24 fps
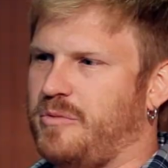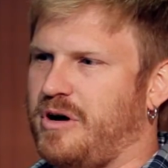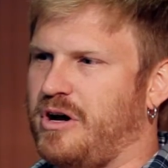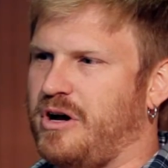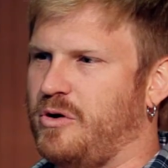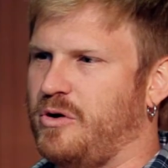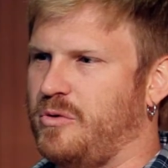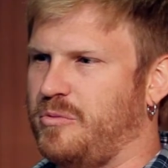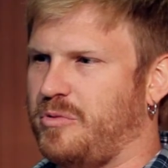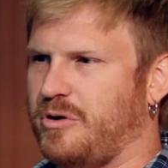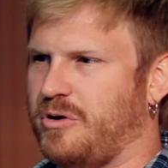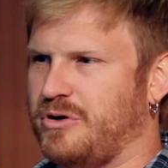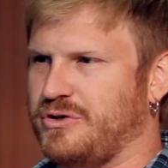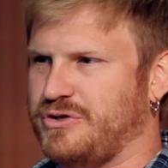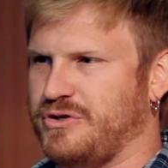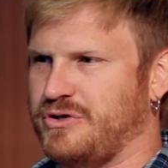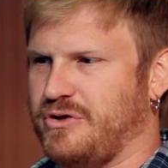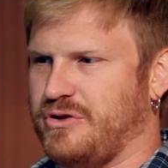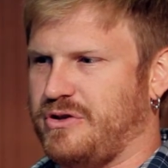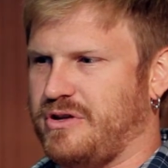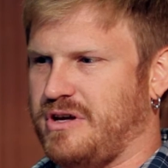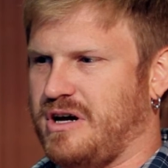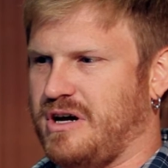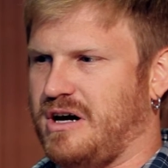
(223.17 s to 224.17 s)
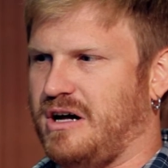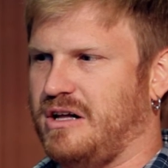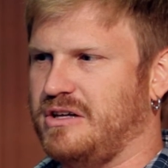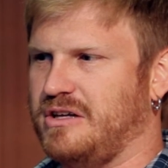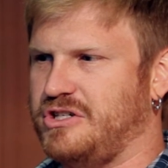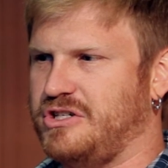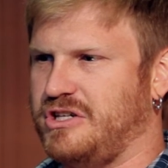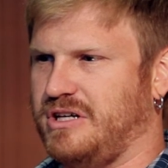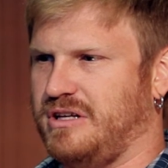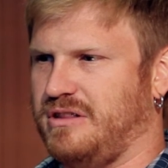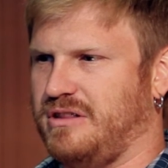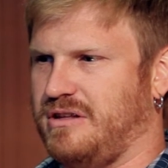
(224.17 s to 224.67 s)
own personal
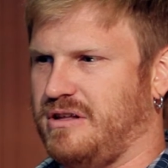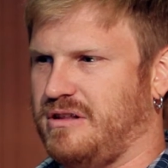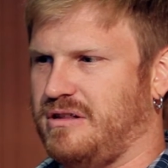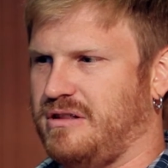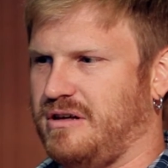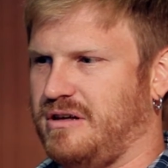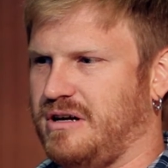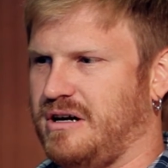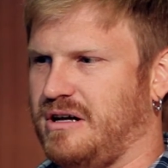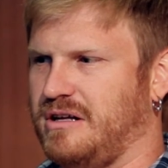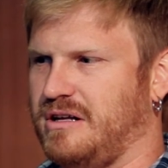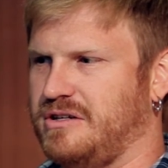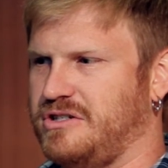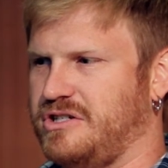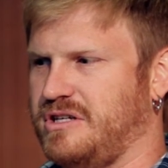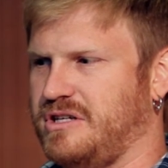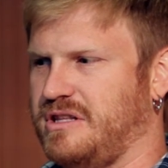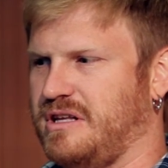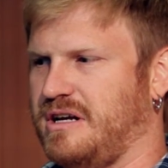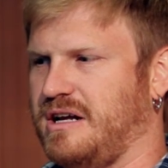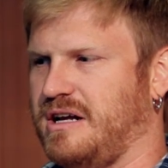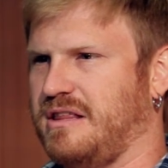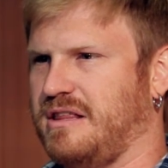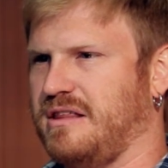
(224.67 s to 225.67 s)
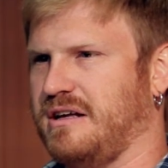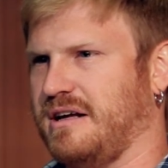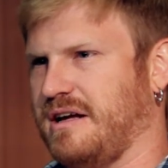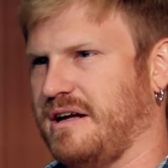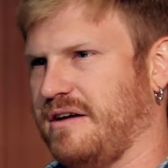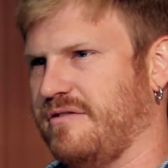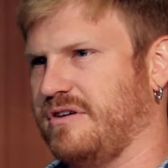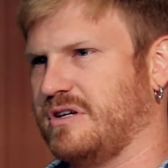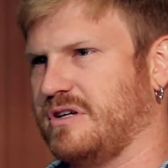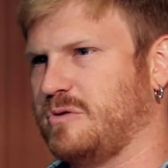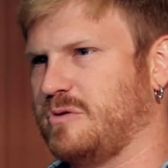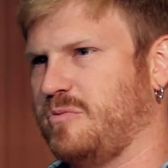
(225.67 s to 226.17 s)
theology and the theology that I think
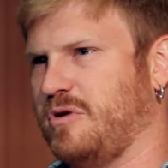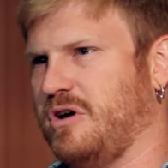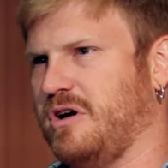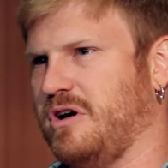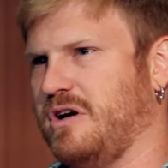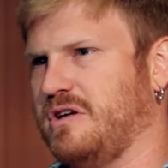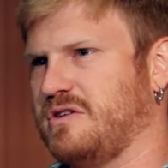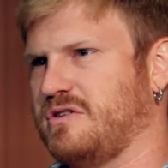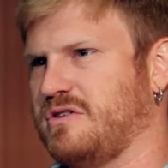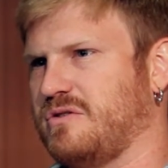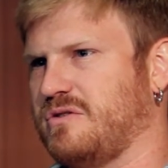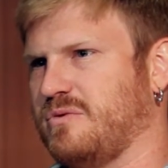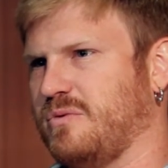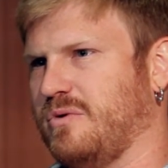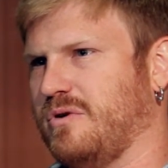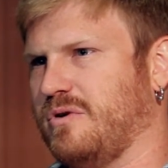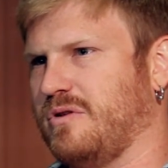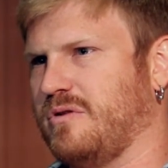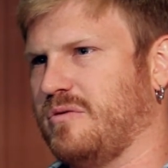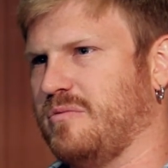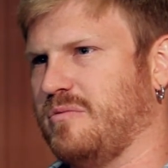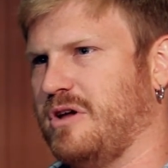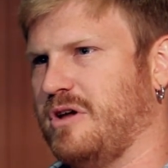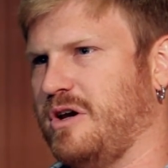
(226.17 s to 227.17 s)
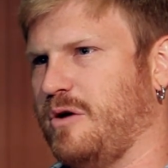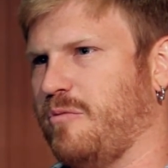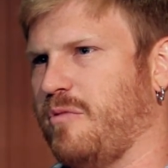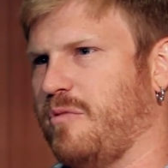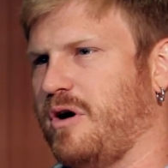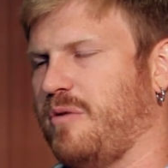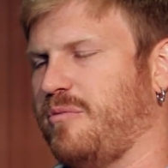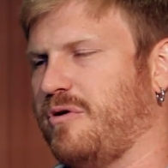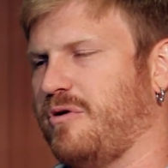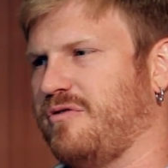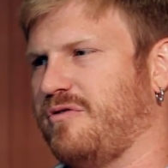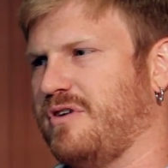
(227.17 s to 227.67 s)
I've experienced with many of my
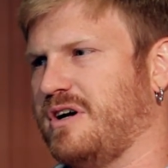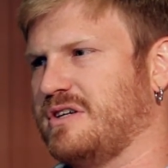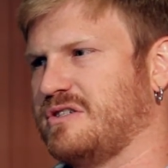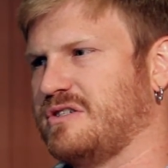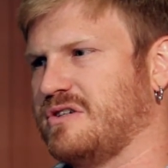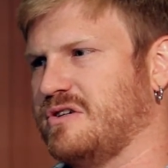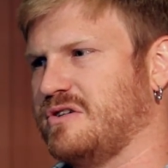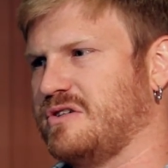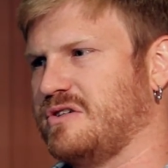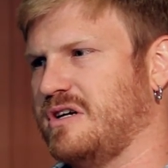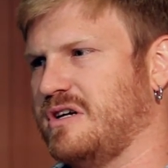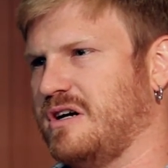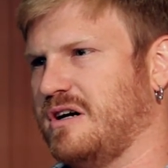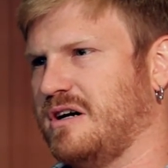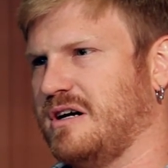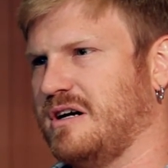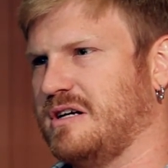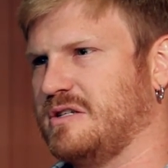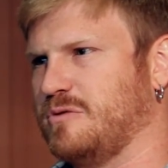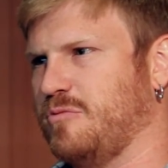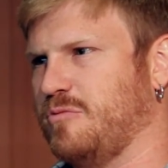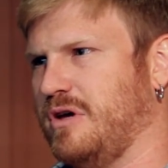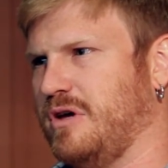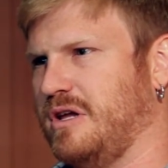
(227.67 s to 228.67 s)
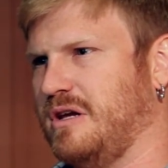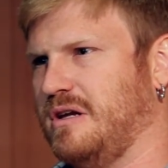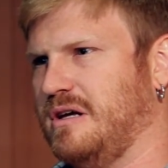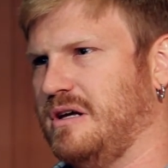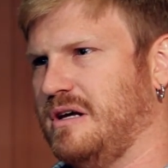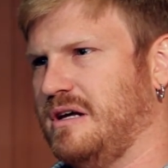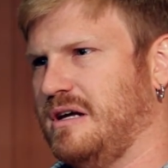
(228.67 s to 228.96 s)
professors here has been